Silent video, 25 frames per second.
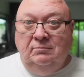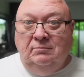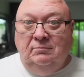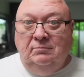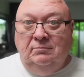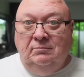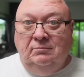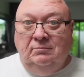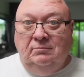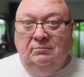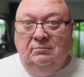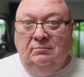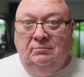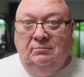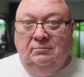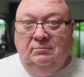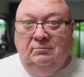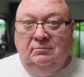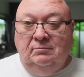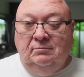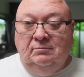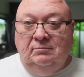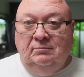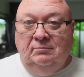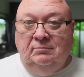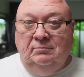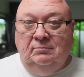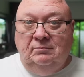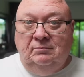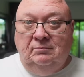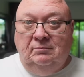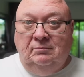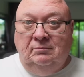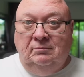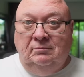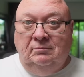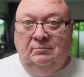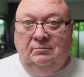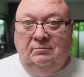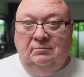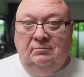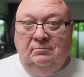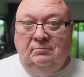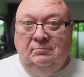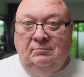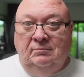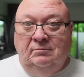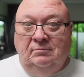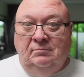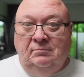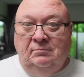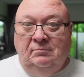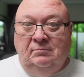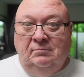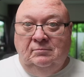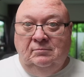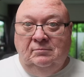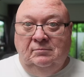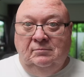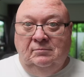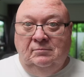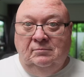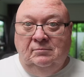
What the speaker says: [no speech]